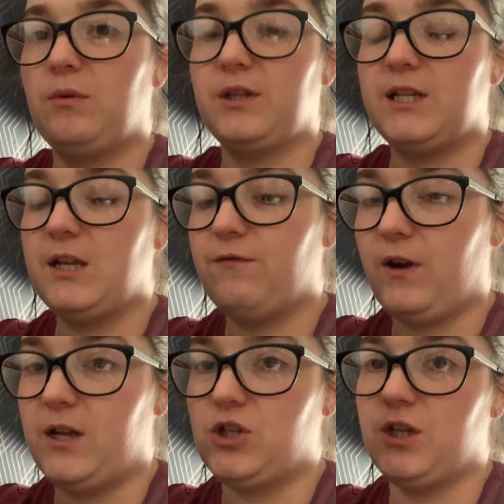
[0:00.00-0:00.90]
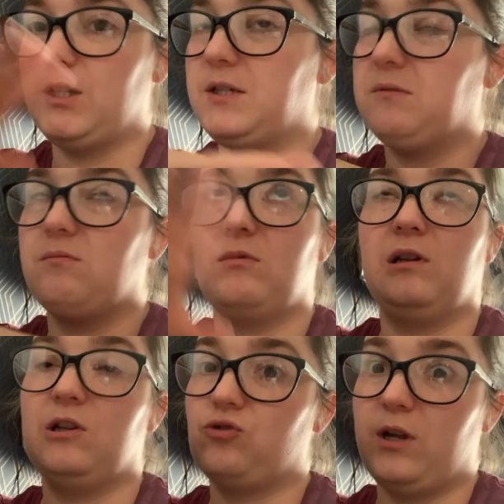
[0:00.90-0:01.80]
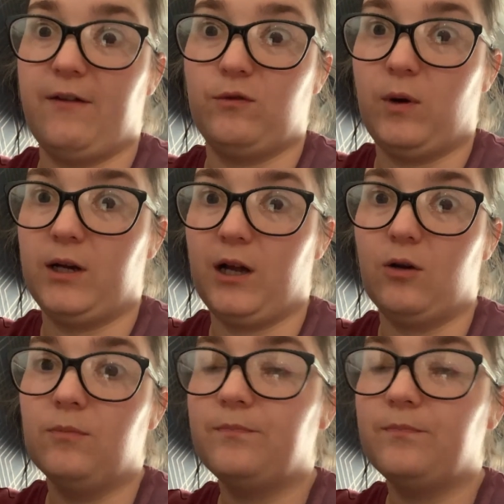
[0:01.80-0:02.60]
with this leak for ages. It's literally everywhere now.